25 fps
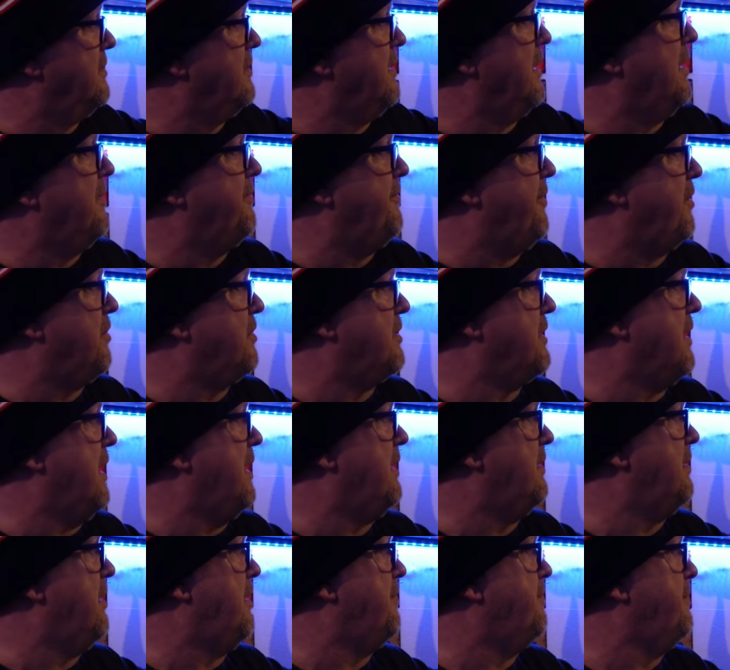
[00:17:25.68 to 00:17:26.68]
Yeah,
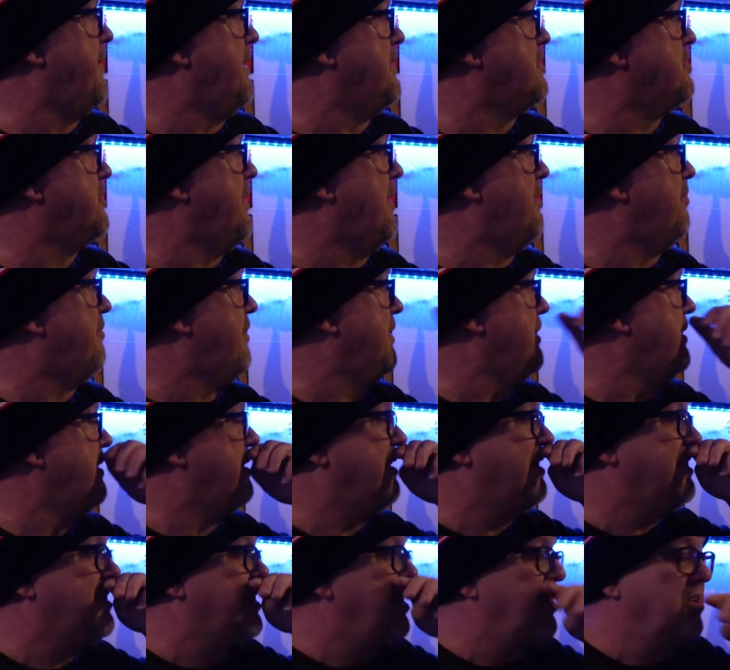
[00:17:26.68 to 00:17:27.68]
vodka. I've mentioned that already.
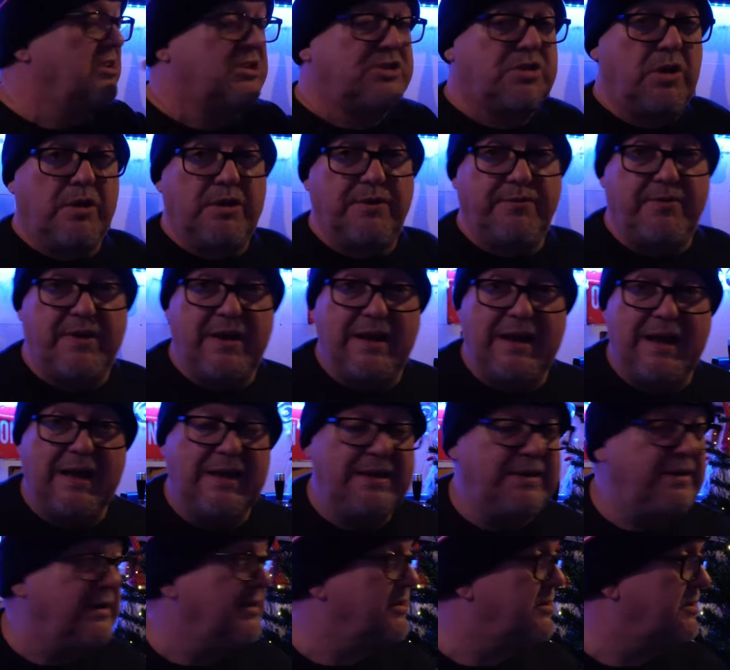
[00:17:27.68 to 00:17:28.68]
Gin and tonic for the
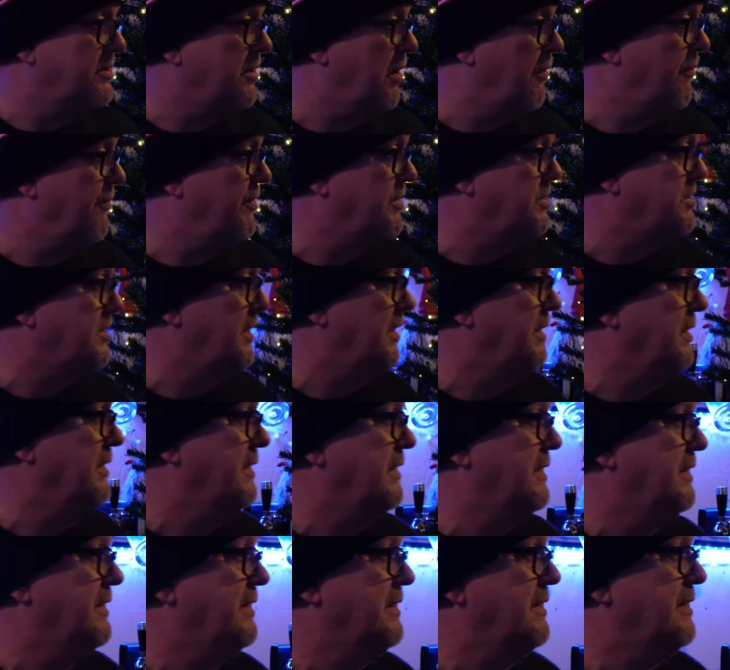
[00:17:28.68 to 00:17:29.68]
ladies, obviously.
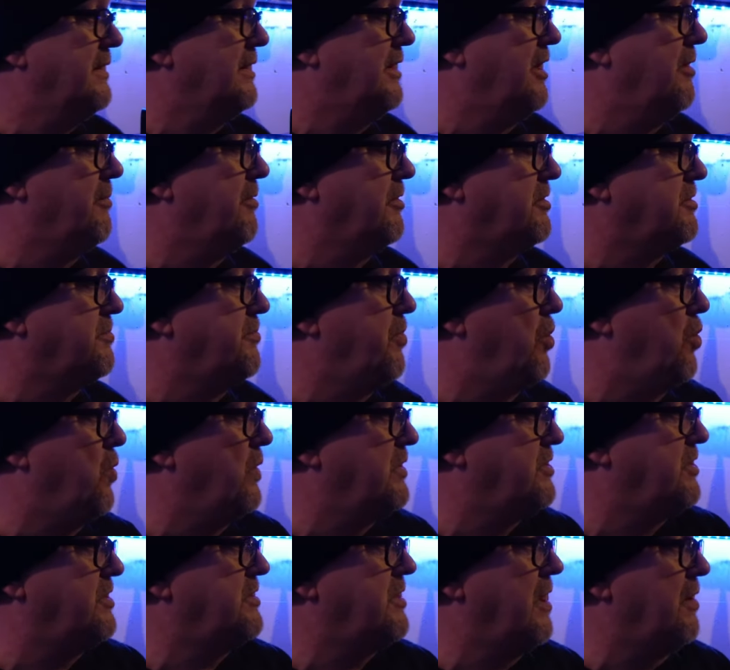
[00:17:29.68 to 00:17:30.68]
Uh, we've got some more
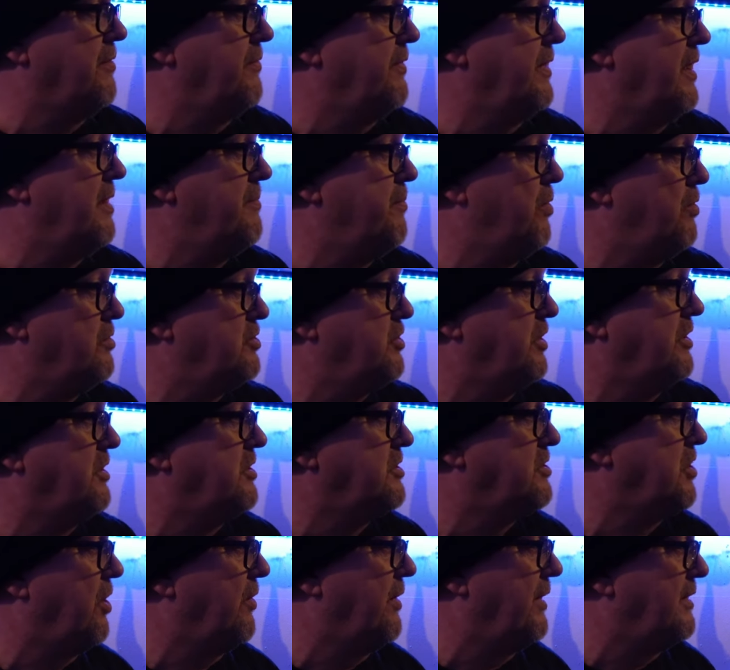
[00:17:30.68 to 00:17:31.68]
whiskies over there, more gin
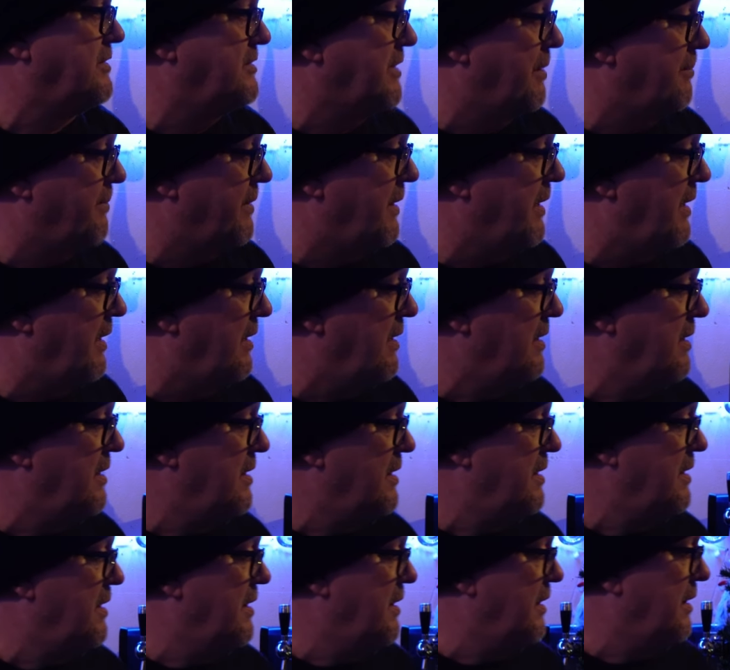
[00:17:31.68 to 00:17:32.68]
and tonics up there.
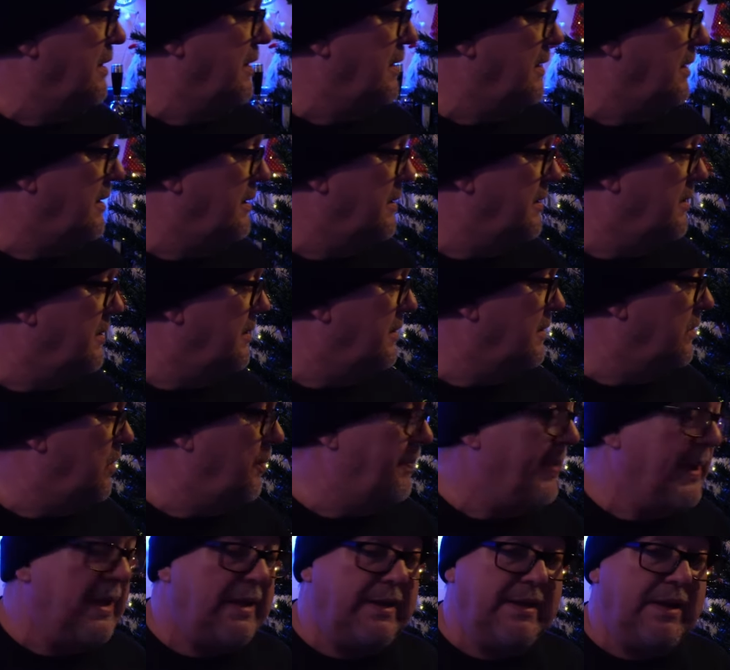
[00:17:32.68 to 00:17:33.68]
What
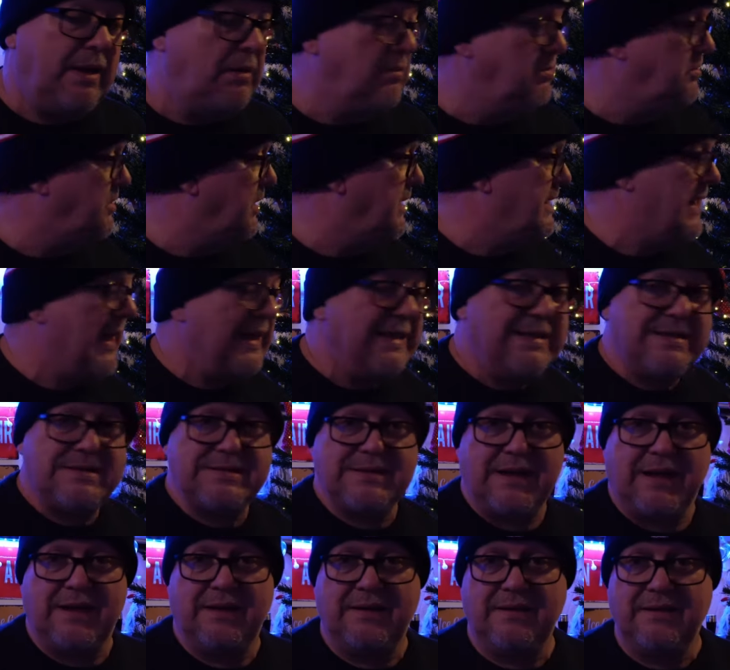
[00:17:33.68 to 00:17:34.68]
about the old
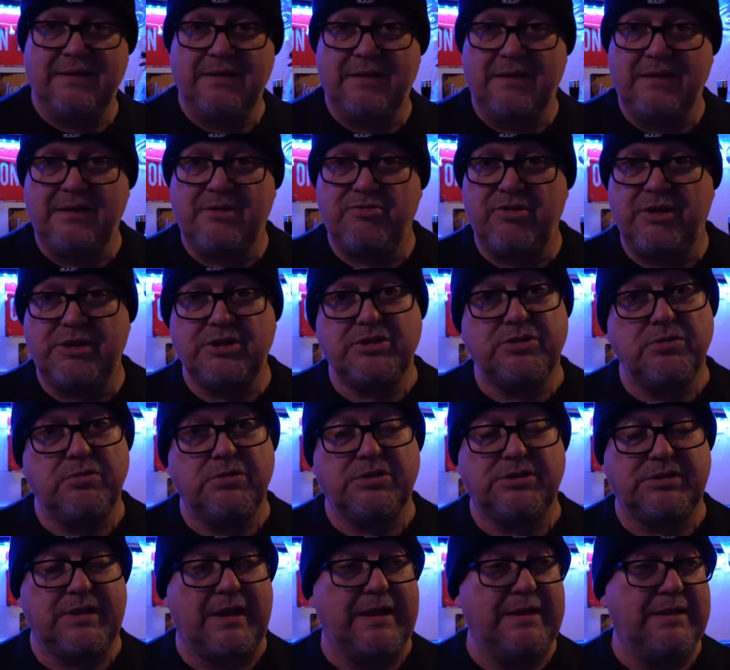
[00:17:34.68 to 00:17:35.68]
decanter and crystal
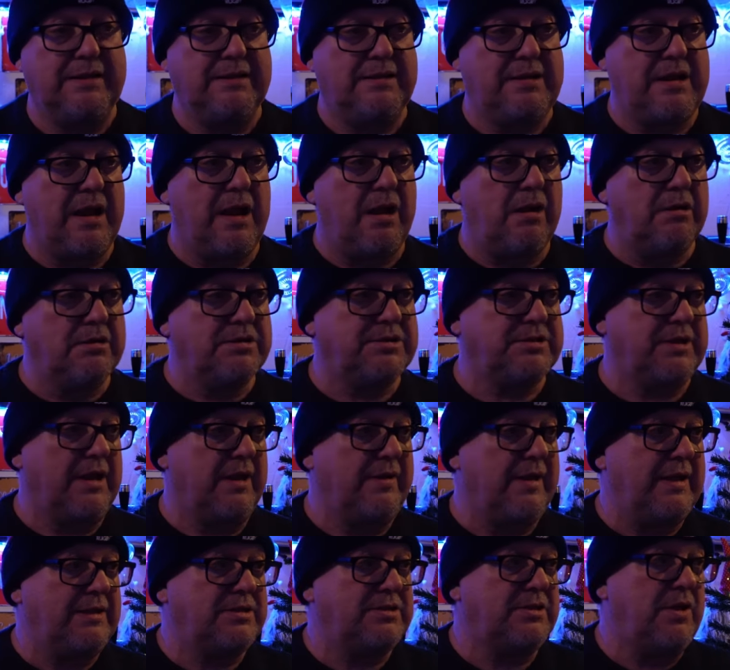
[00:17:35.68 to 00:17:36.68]
set, glass
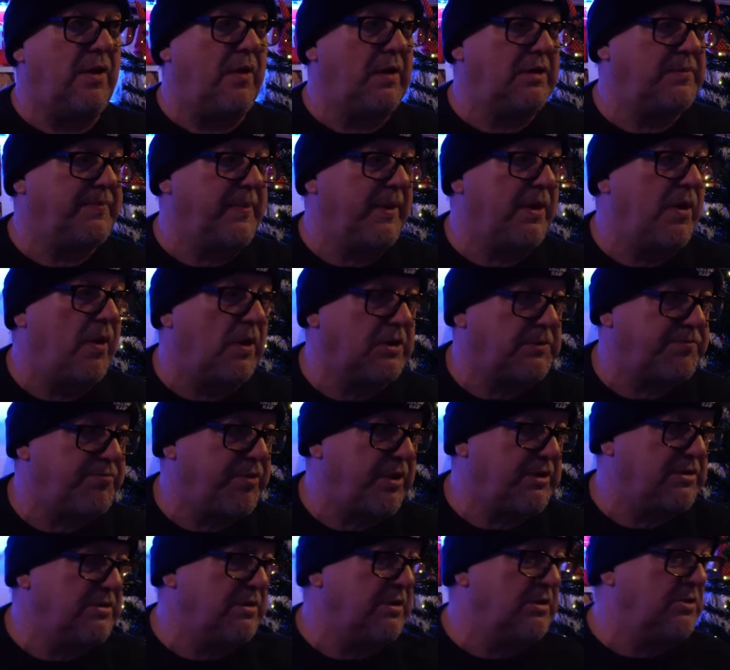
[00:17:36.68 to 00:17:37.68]
set? That's nice. Be a nice
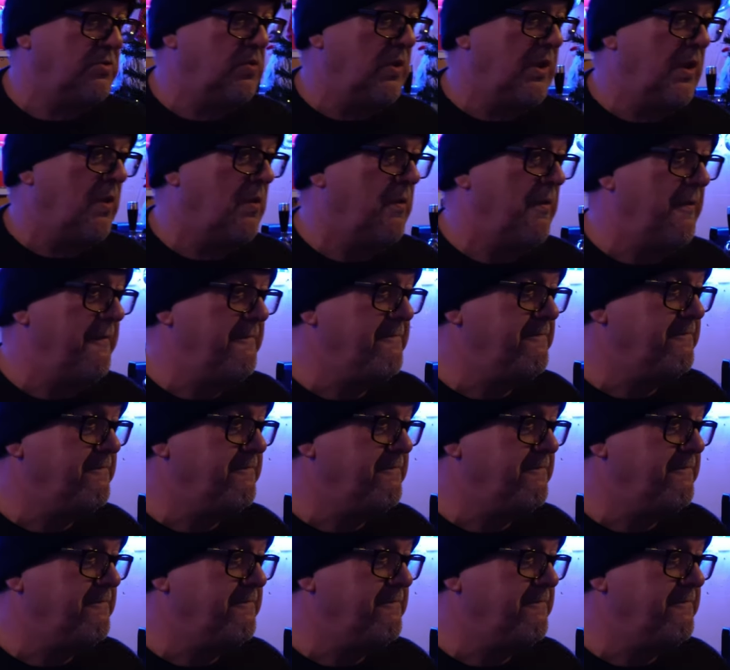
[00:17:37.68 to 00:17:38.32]
present as well.